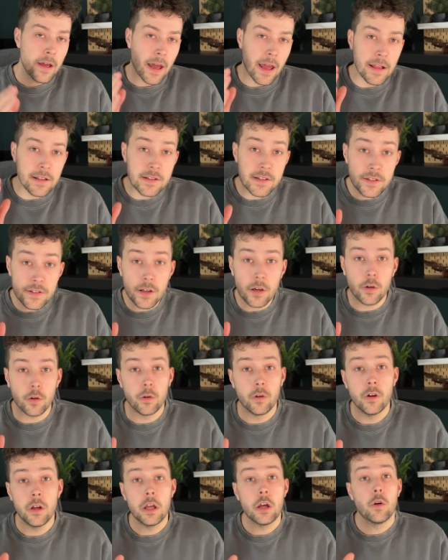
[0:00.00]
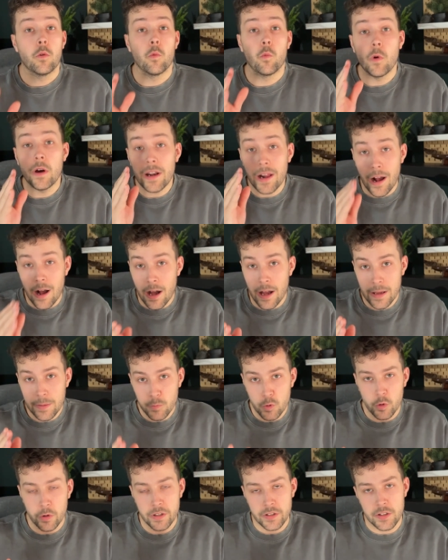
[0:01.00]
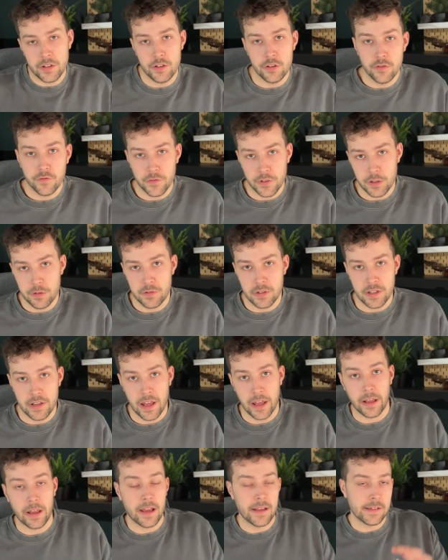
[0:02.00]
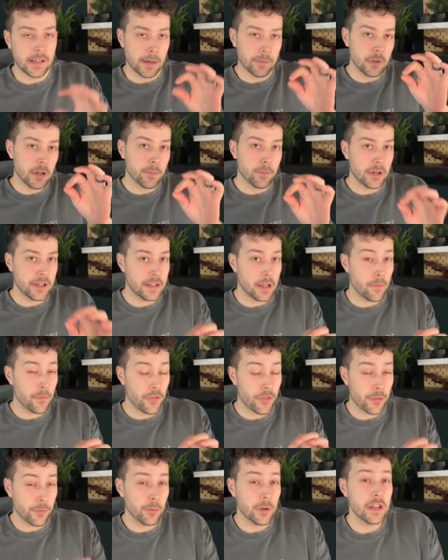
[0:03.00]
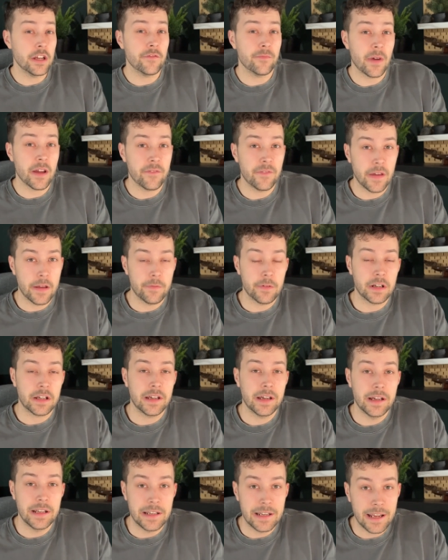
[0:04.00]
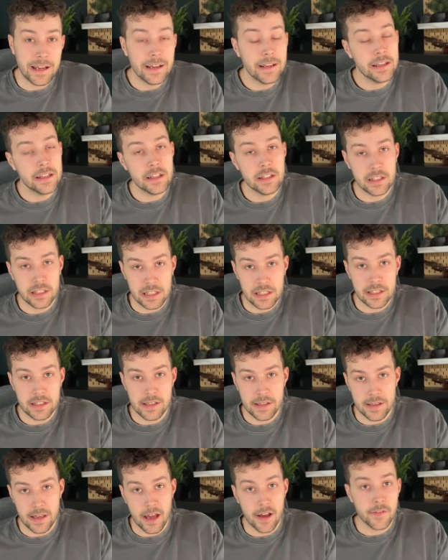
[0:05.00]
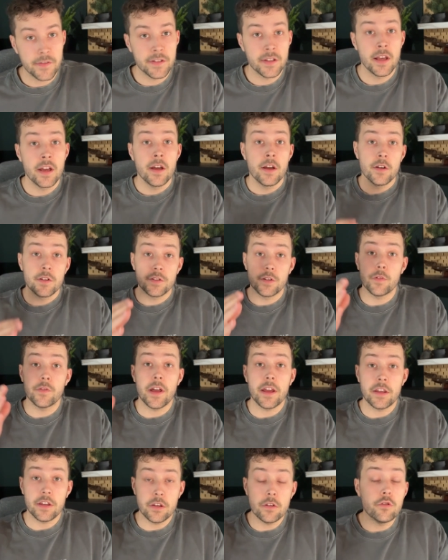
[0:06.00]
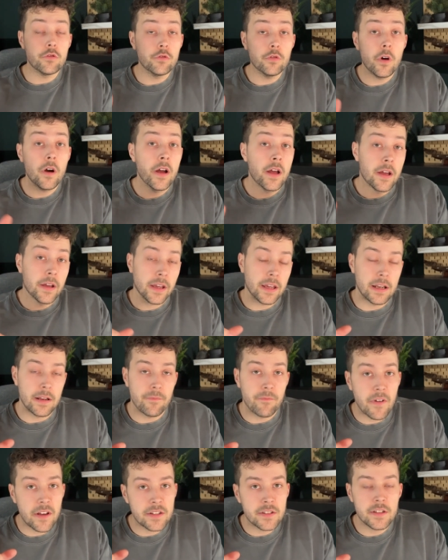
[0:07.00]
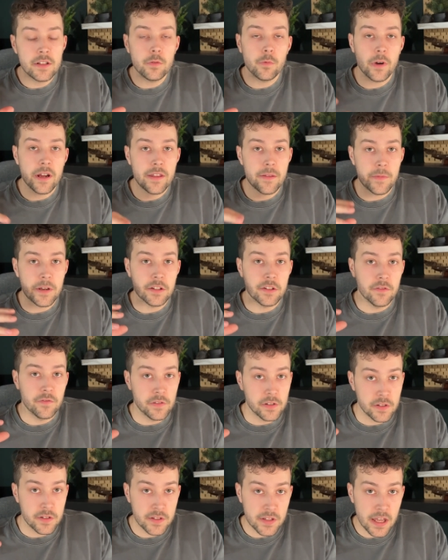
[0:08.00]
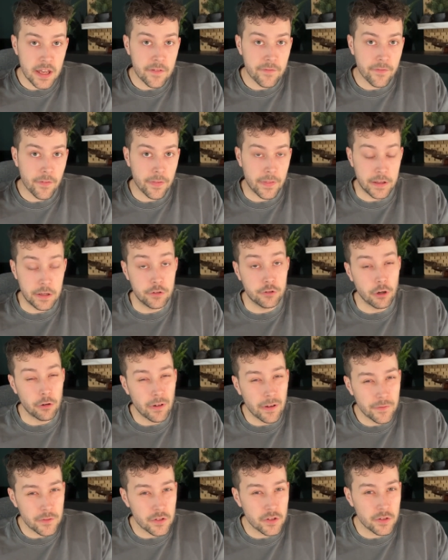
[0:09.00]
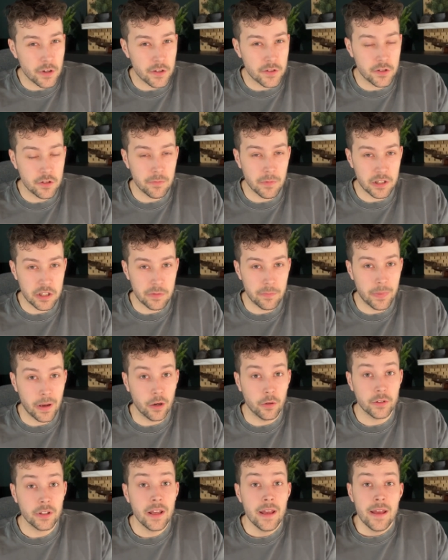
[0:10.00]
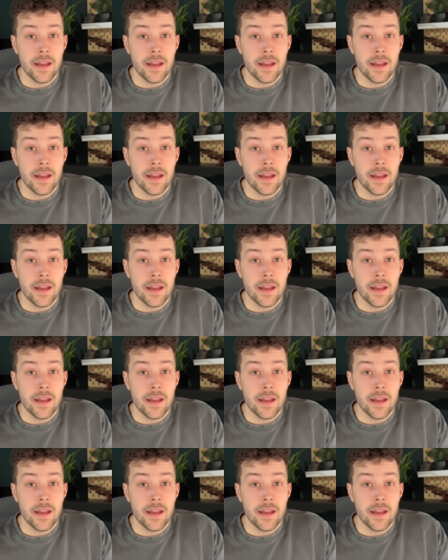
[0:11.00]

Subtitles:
And so what I'm going to do for you today is I'm going to break down 3 of my favorite Canadian ETFs so that you can invest in a way that makes you feel safe, that you don't have to stress too much about,